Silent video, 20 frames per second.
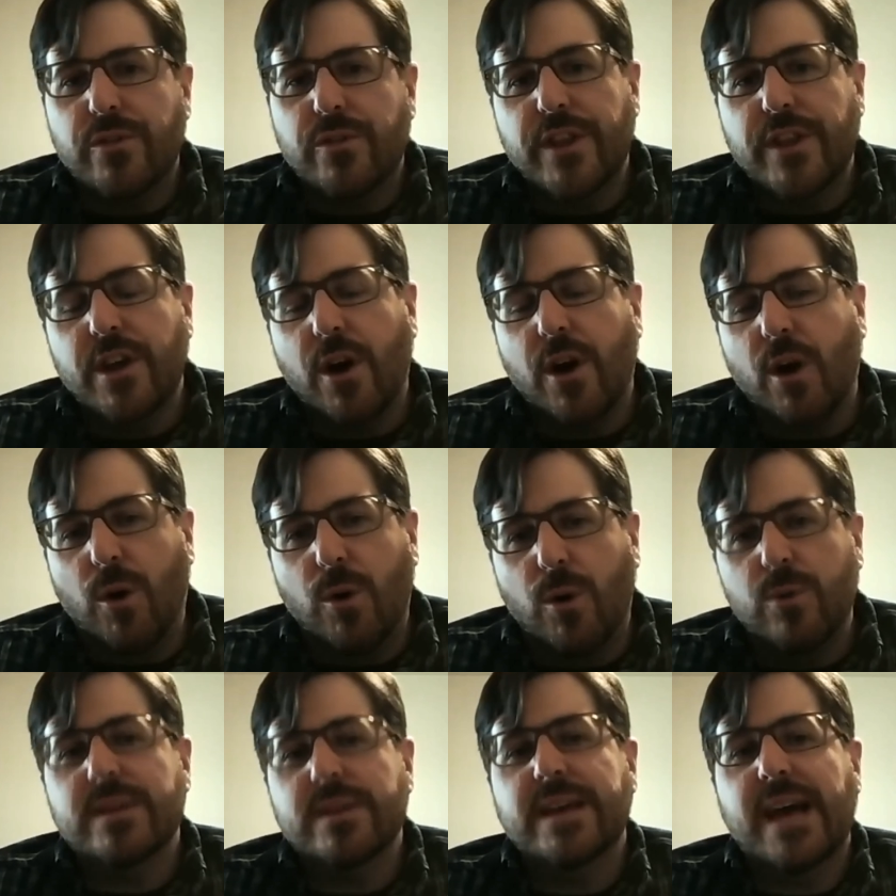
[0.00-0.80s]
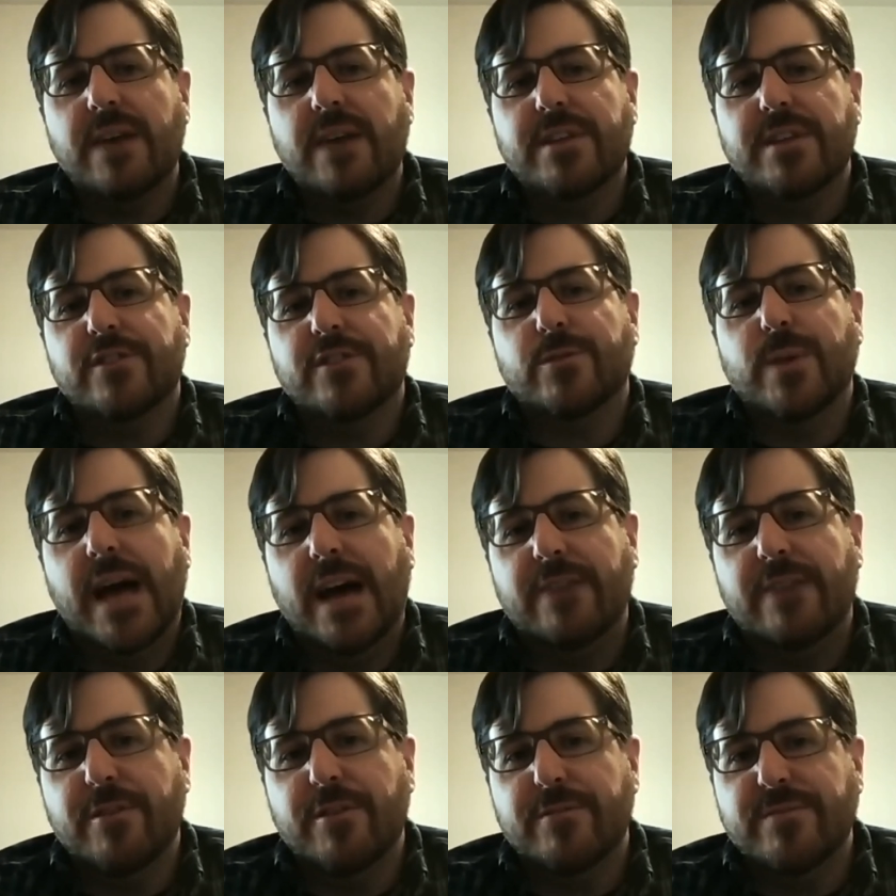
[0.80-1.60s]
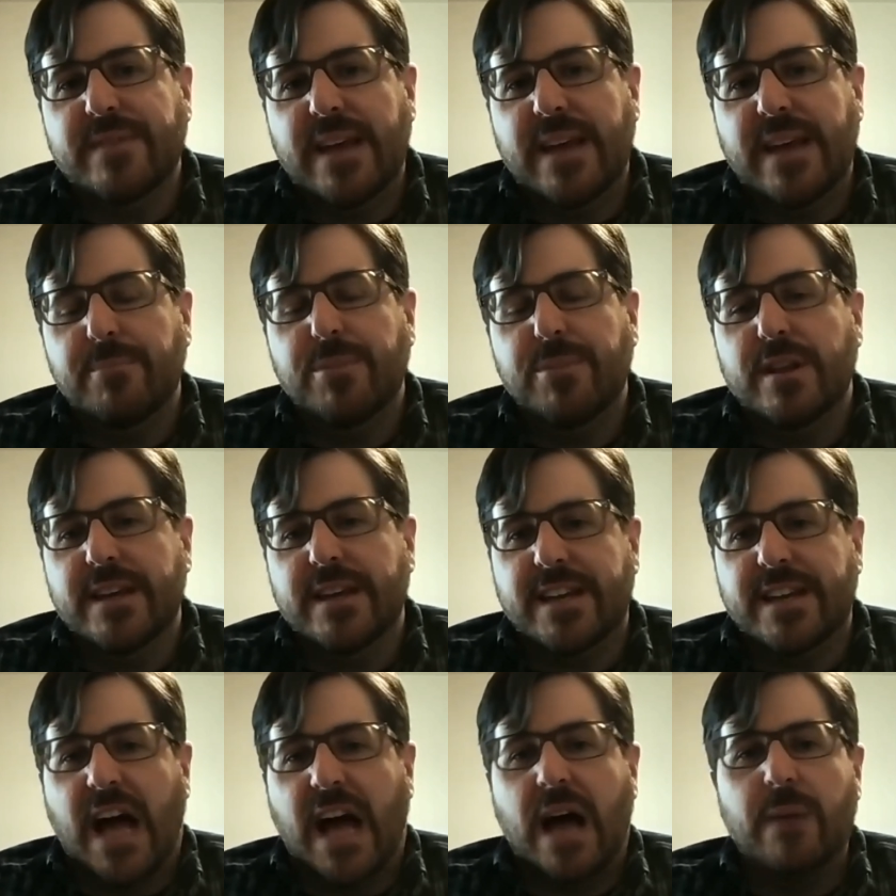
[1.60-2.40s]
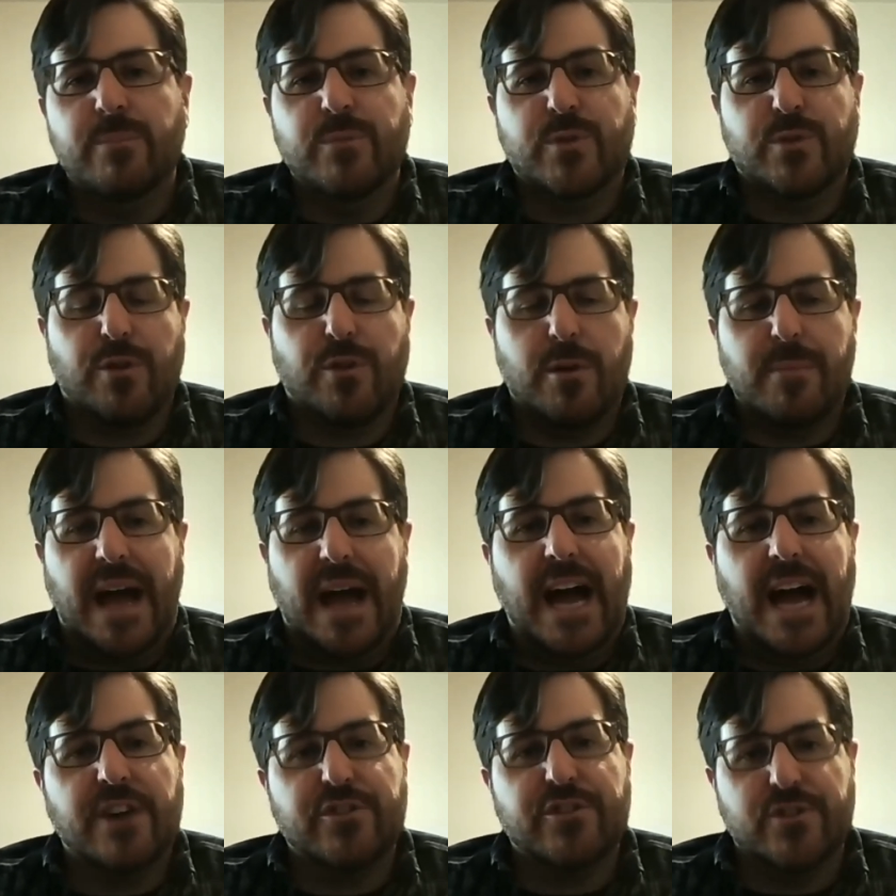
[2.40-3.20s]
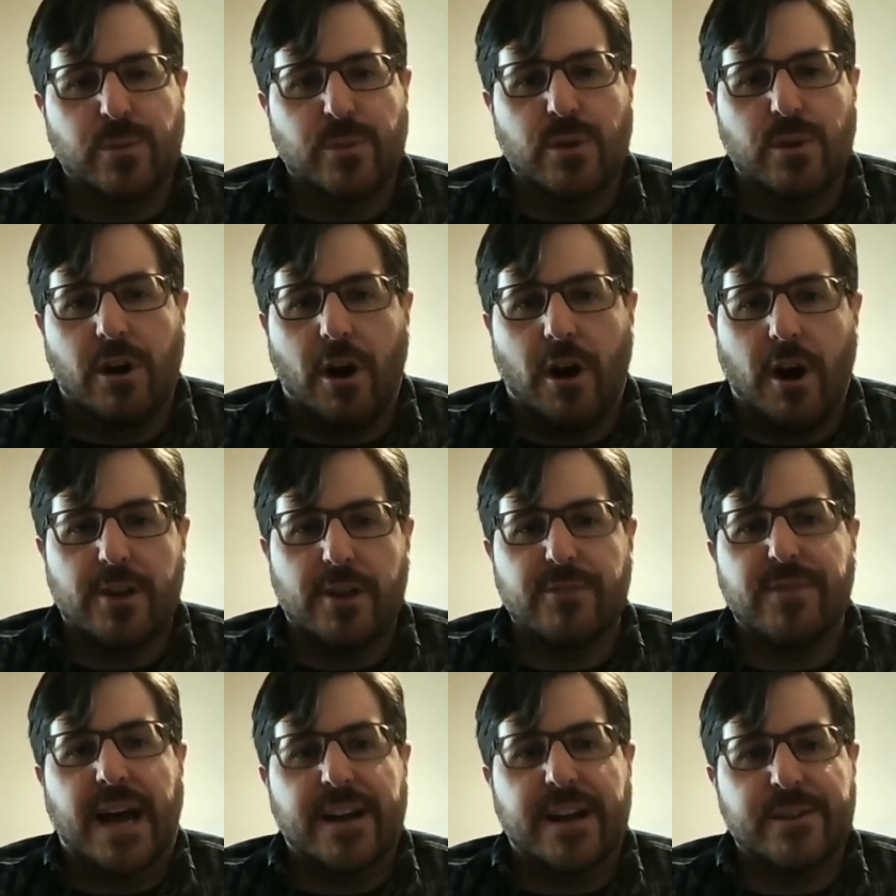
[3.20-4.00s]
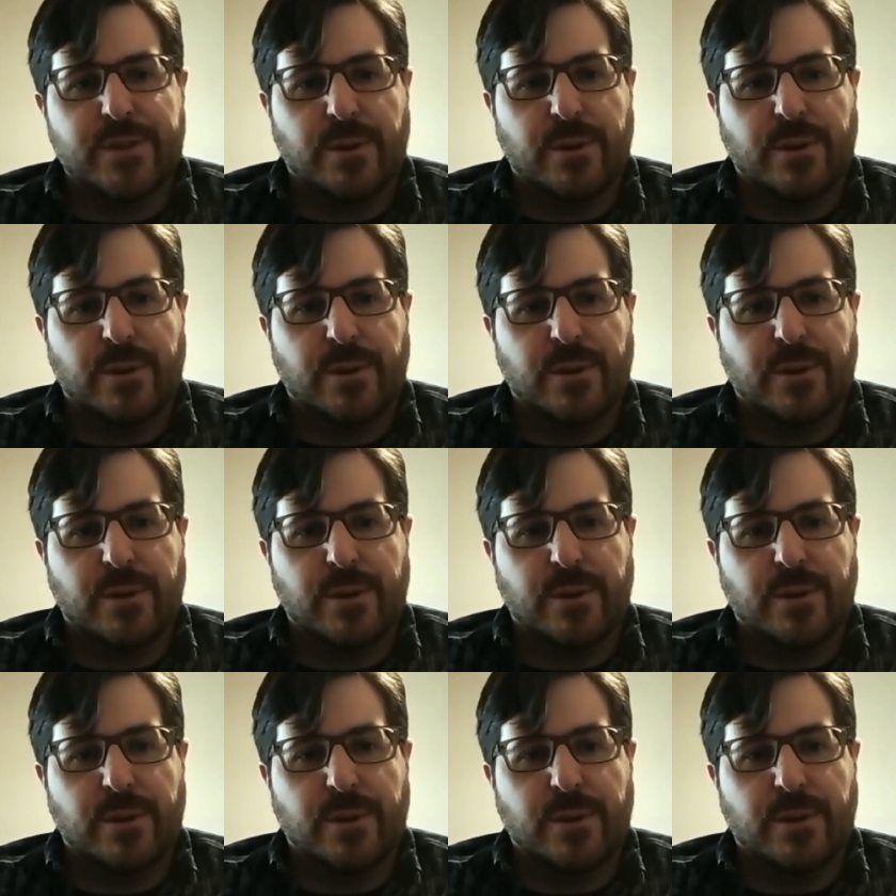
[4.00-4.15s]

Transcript: the only evidence we have of dam building comes from actual artifacts.